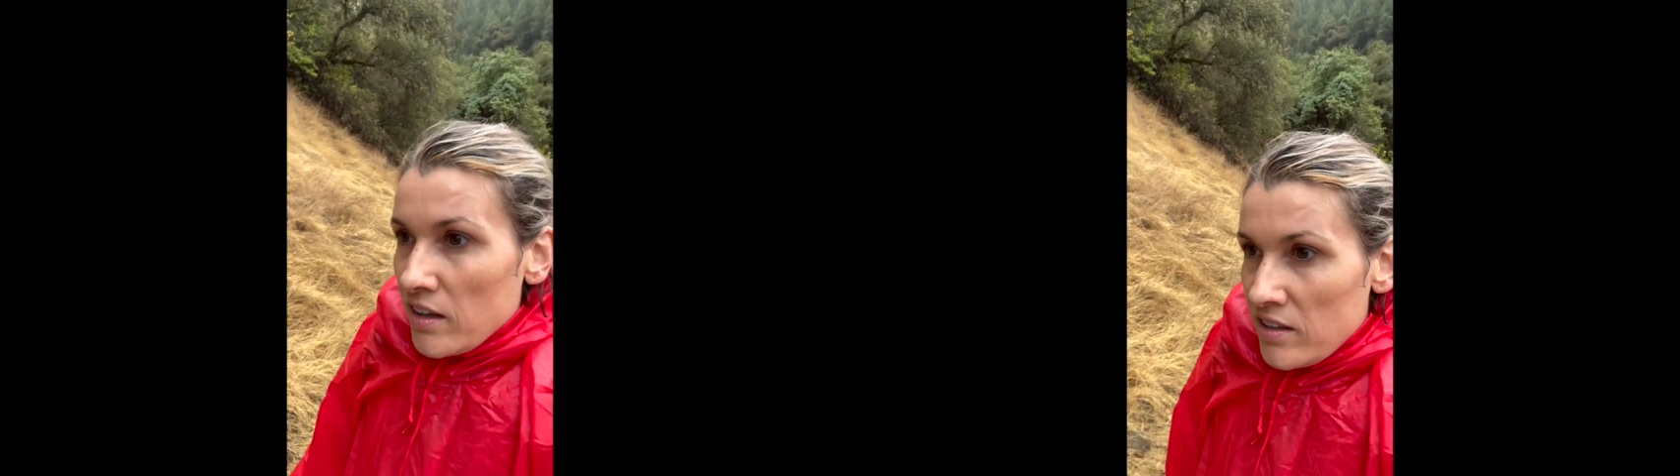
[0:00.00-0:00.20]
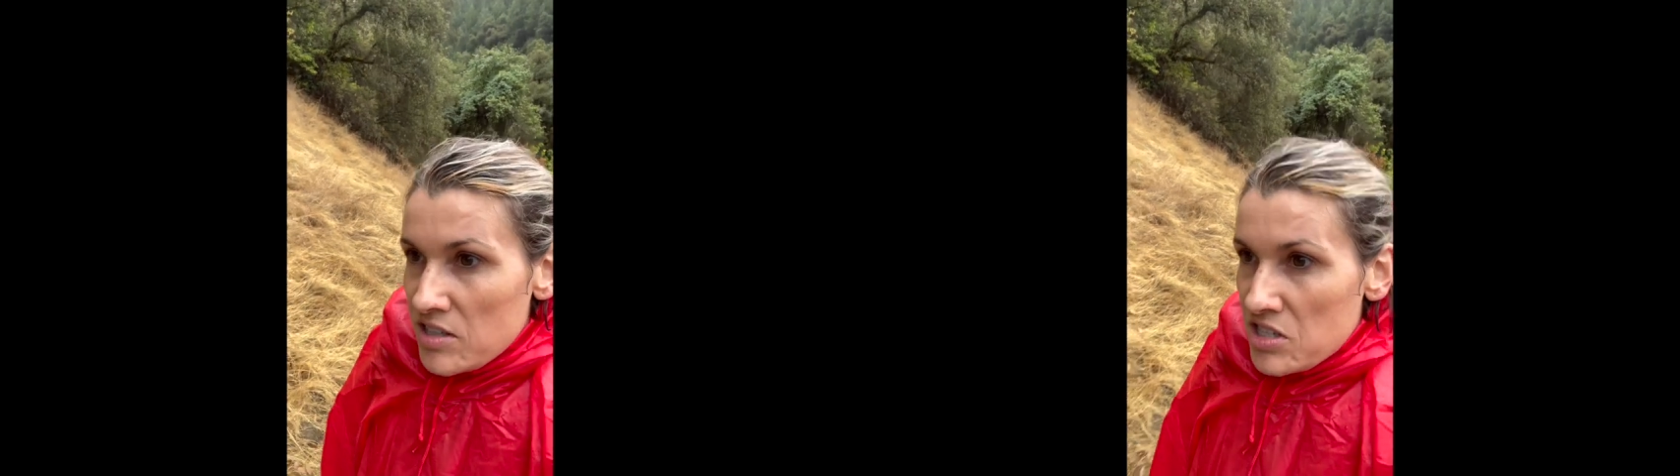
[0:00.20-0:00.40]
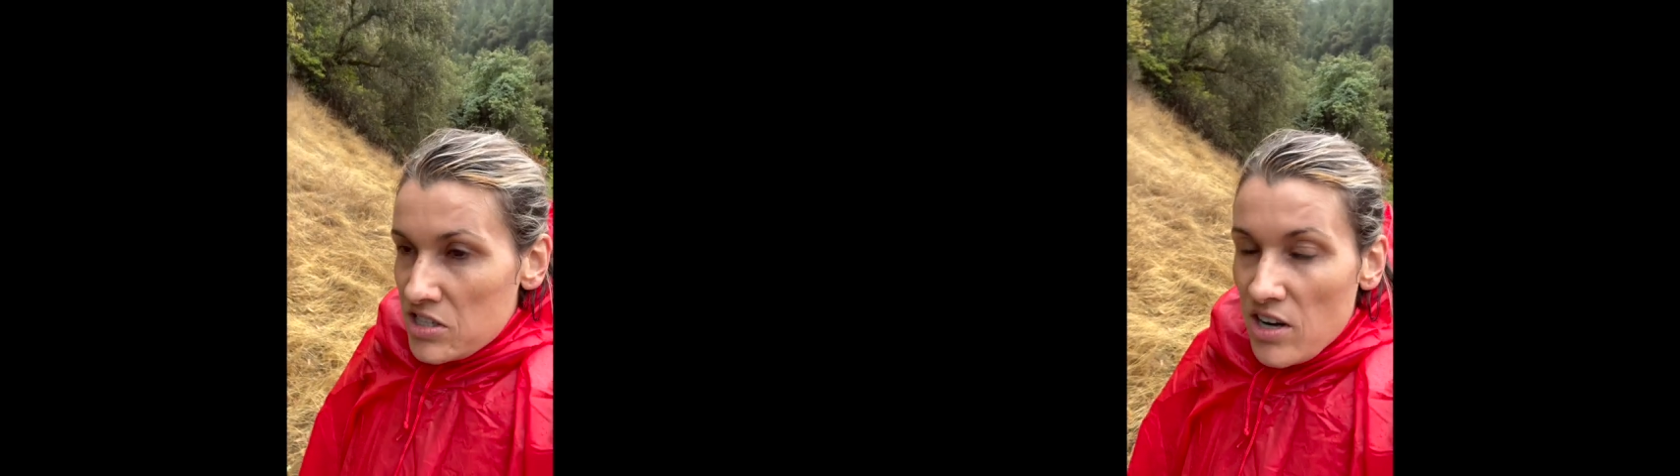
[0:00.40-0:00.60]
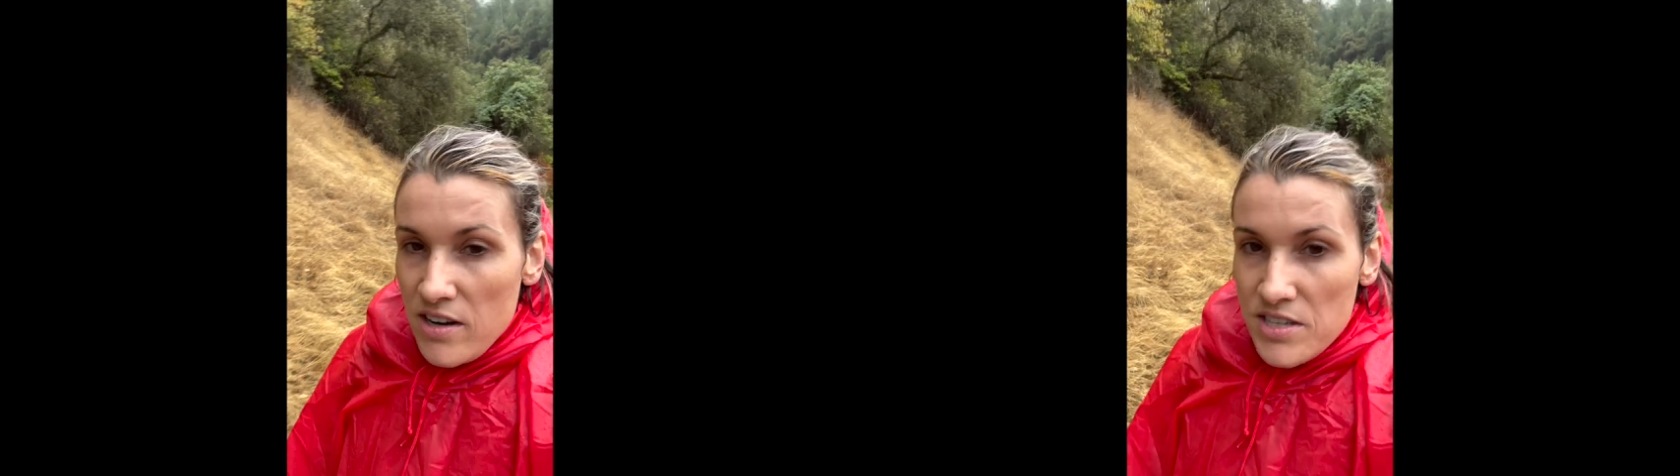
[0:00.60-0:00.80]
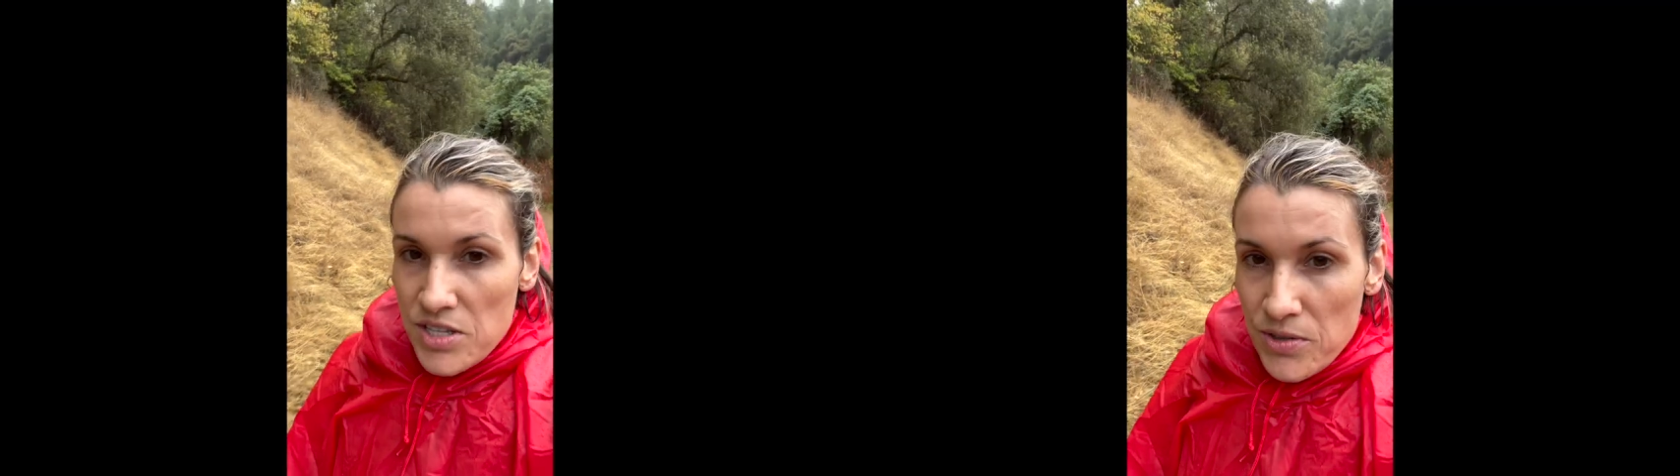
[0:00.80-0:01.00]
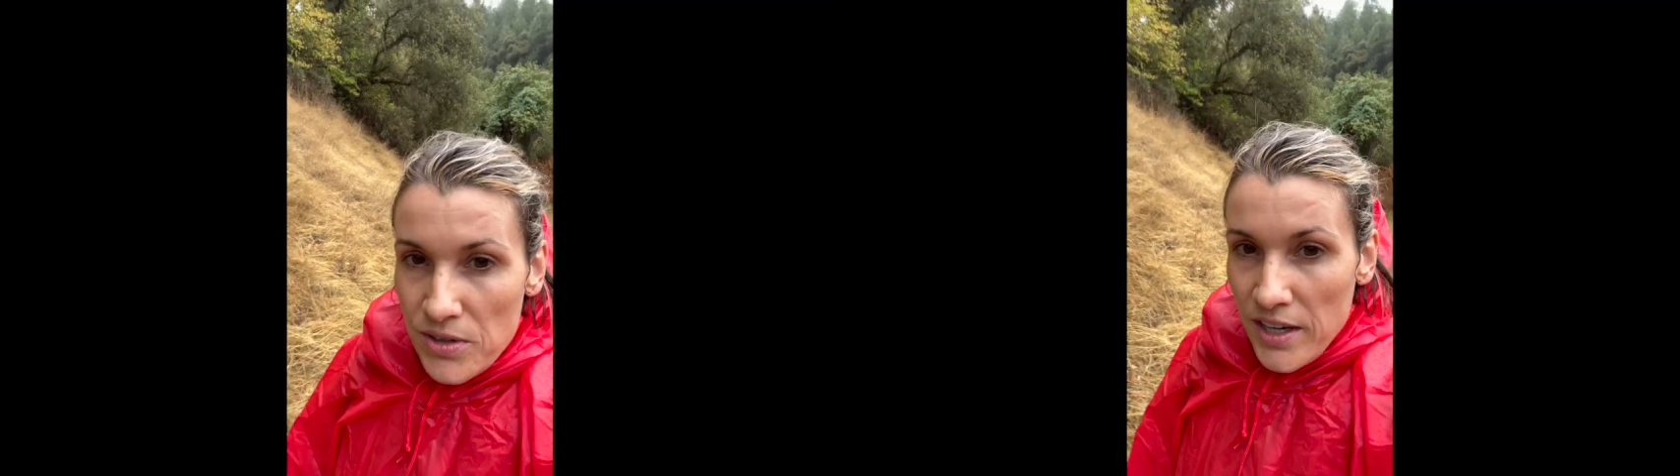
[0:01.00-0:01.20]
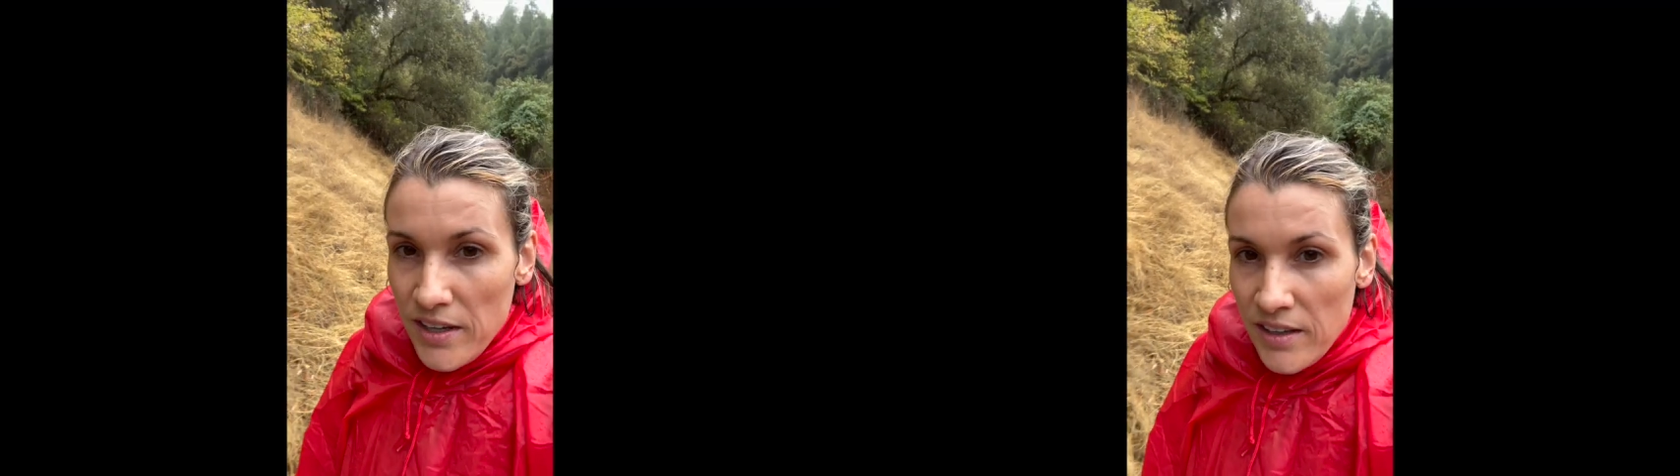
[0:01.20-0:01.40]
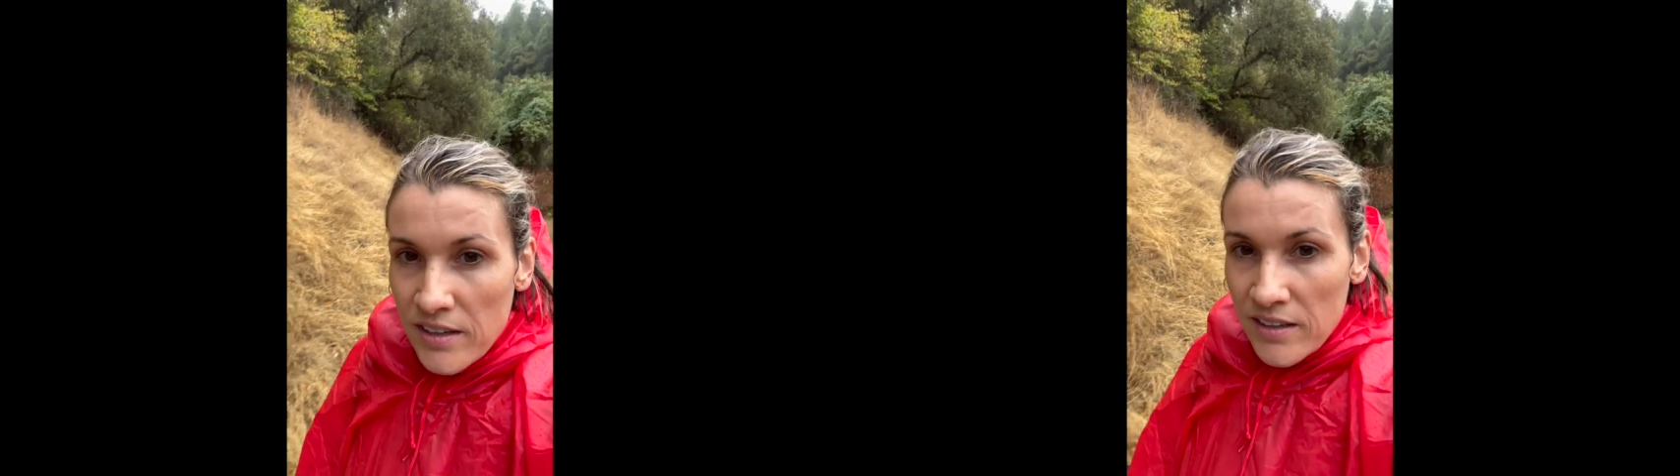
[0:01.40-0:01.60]

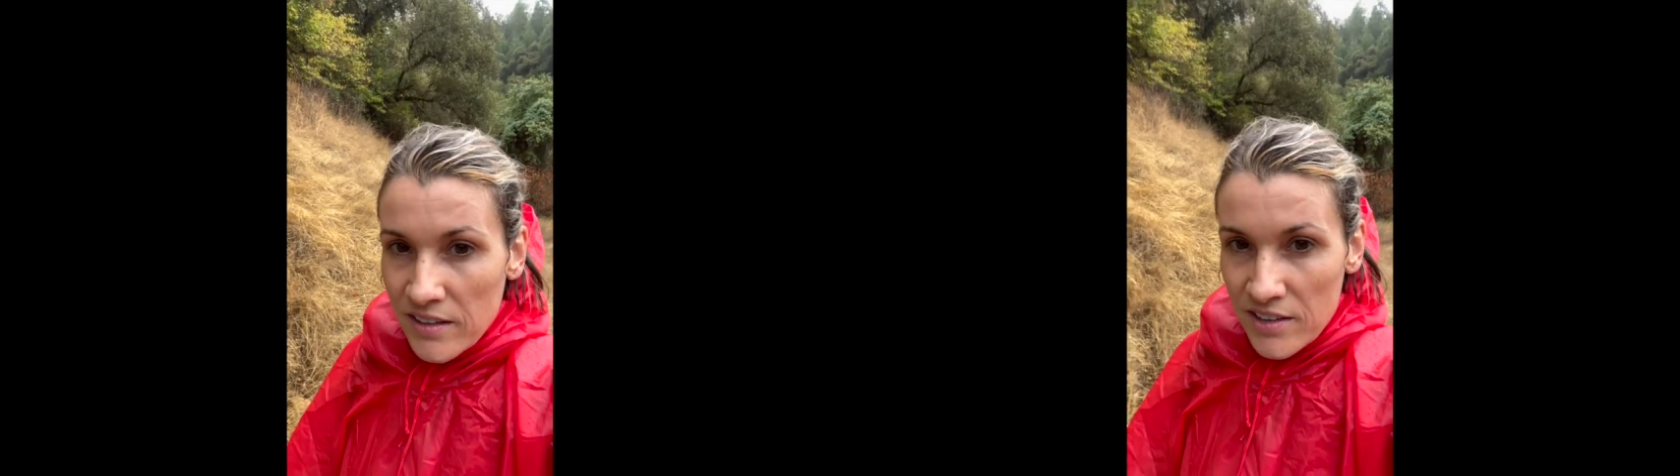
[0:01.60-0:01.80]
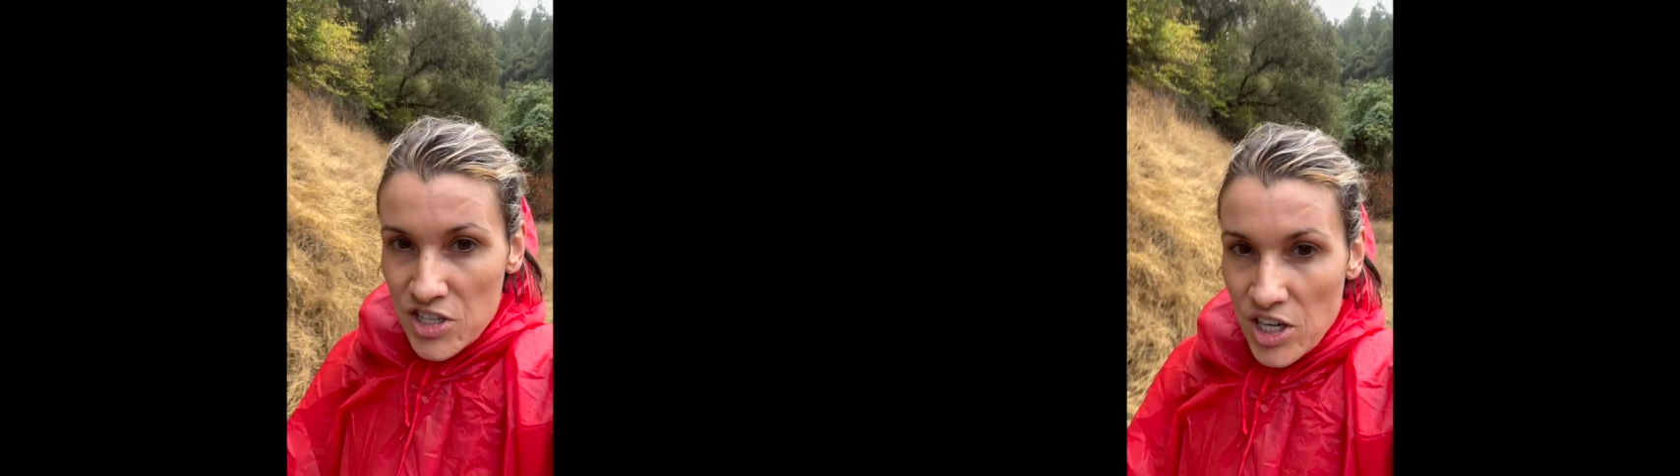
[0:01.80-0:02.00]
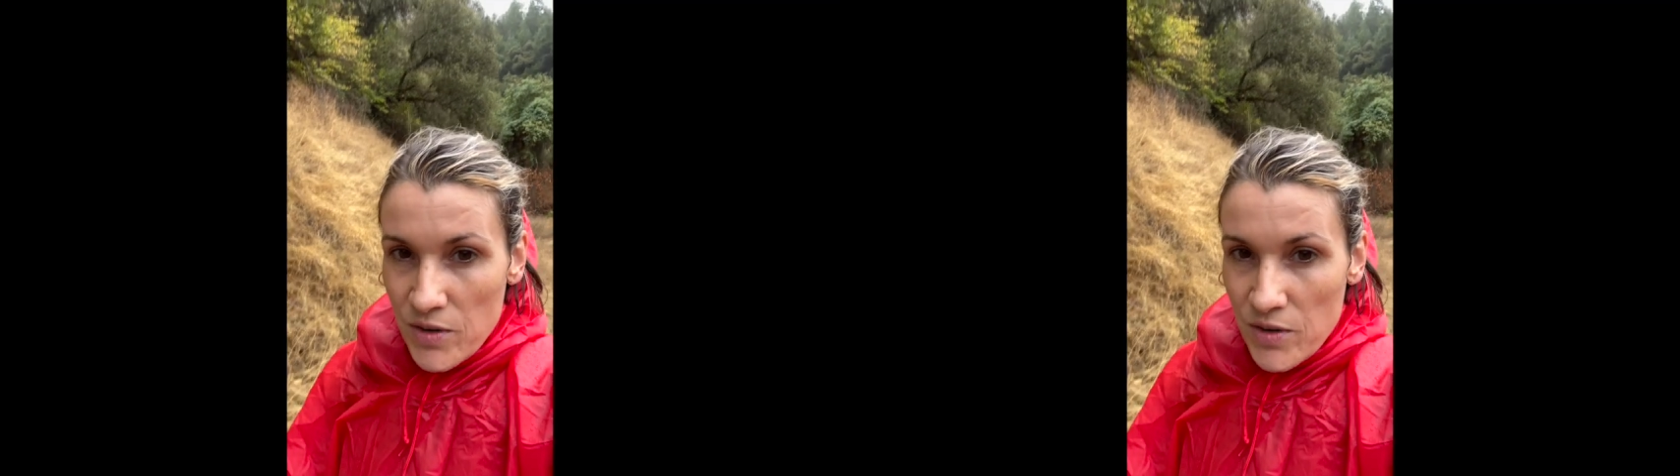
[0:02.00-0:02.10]
show